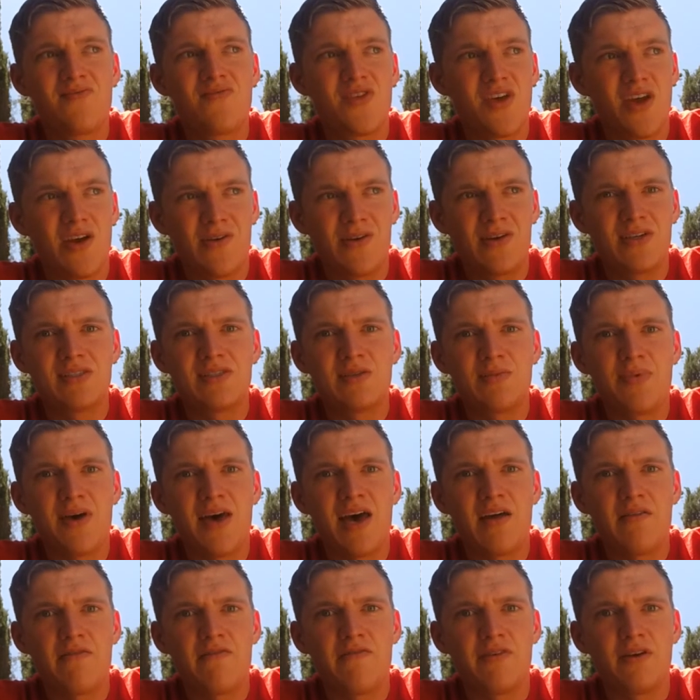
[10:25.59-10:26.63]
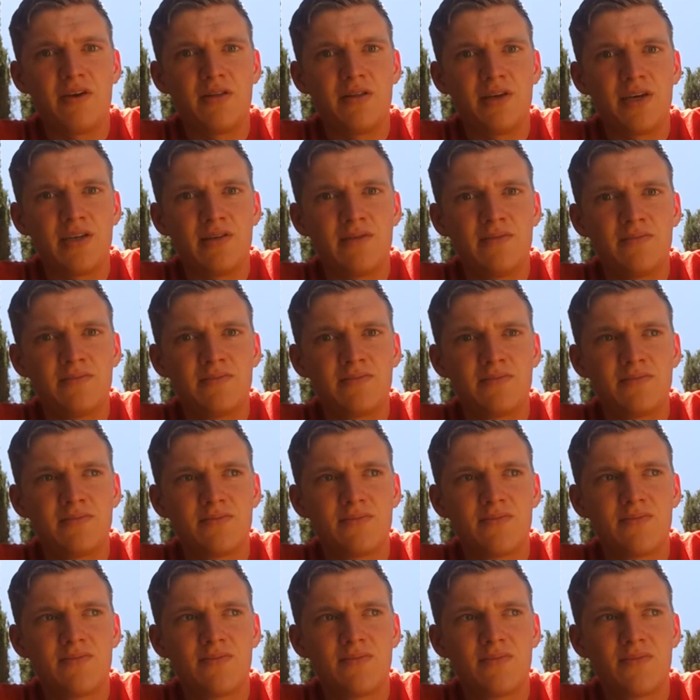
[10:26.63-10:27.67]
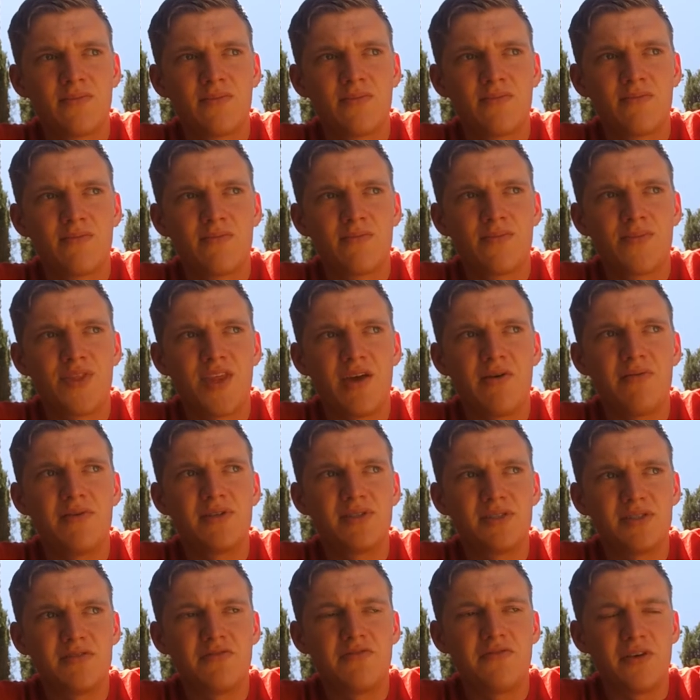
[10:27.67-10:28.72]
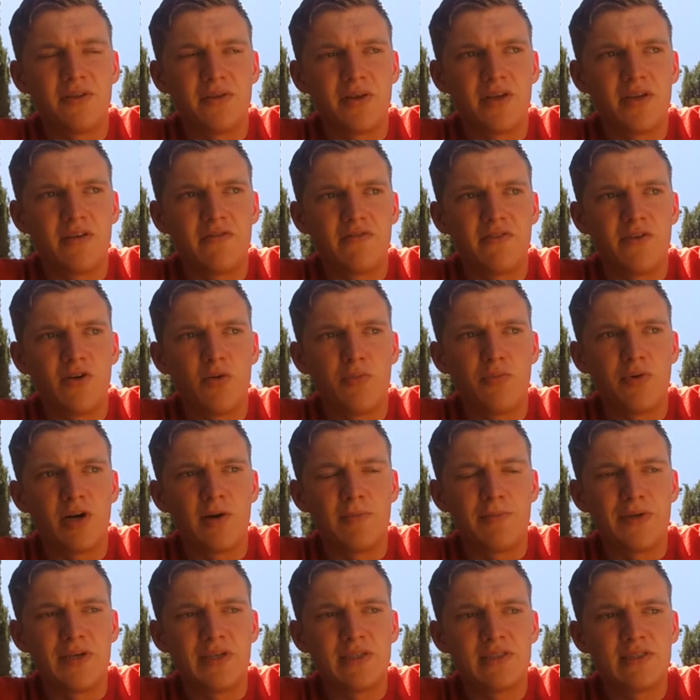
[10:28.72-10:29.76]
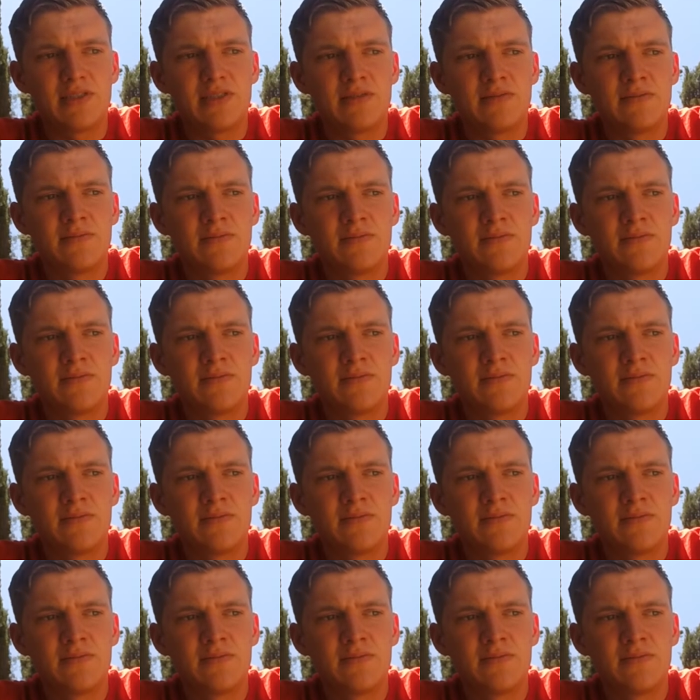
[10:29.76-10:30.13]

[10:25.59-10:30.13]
there is the bad feeling, there is the feeling of no purpose,